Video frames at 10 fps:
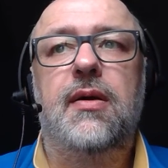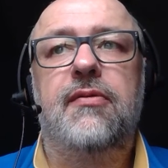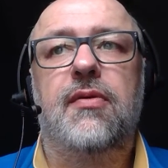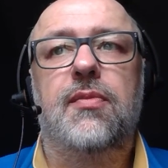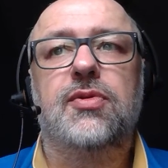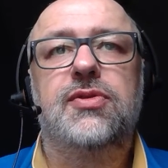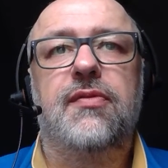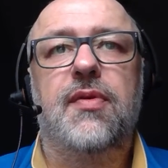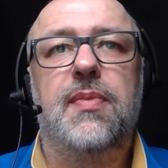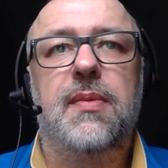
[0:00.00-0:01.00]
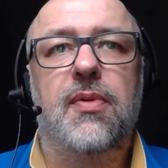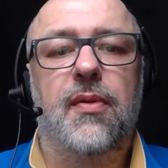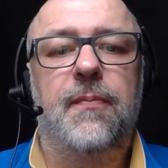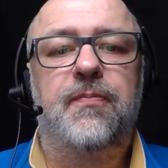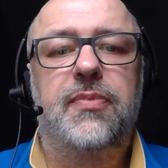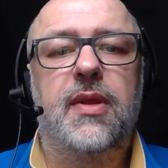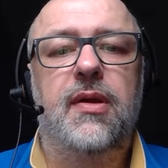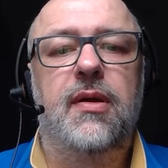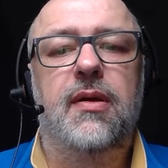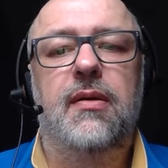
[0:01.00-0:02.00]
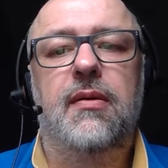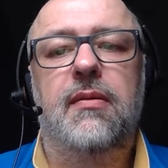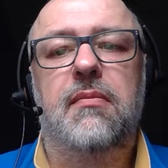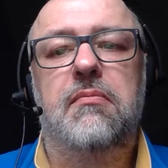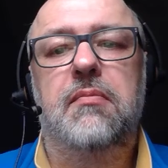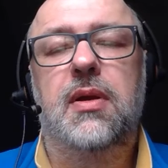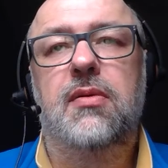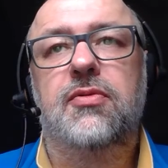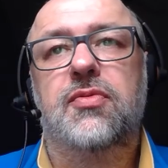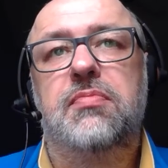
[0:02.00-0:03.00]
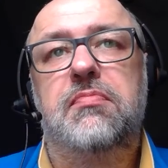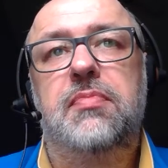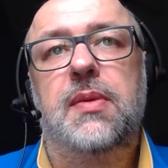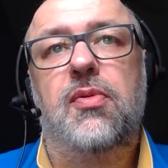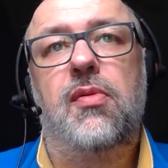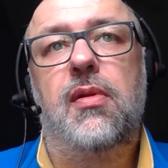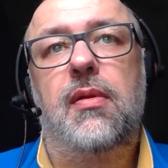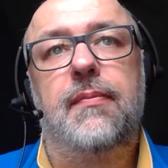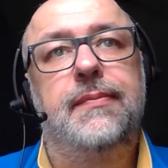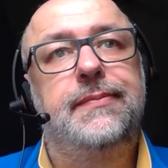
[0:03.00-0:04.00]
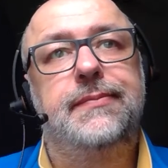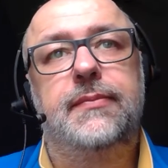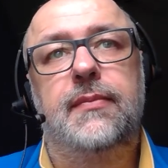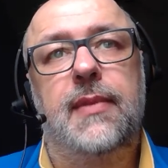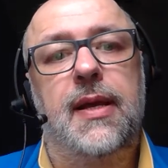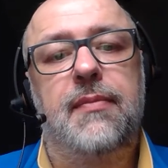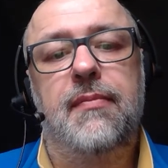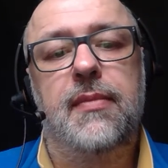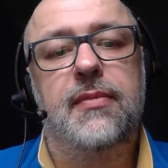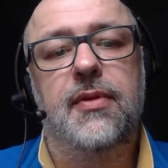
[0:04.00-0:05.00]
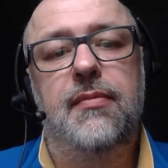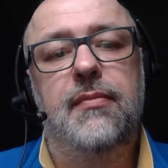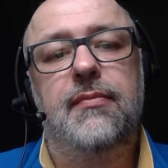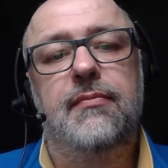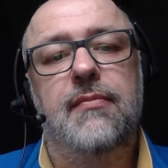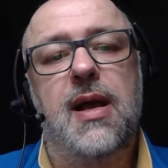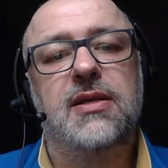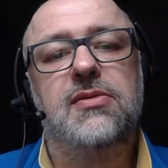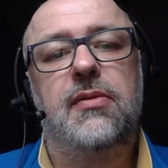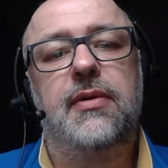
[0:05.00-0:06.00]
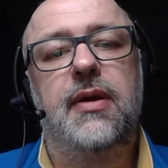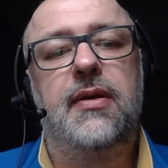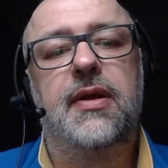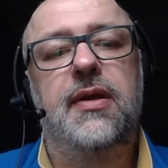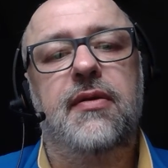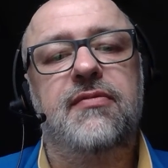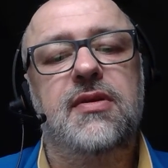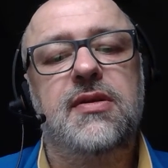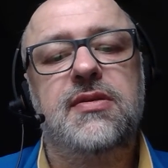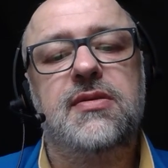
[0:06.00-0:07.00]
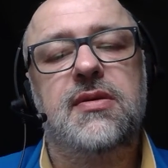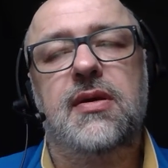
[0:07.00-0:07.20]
for most of the people, uh, because people, like the Maslow hierarchy of needs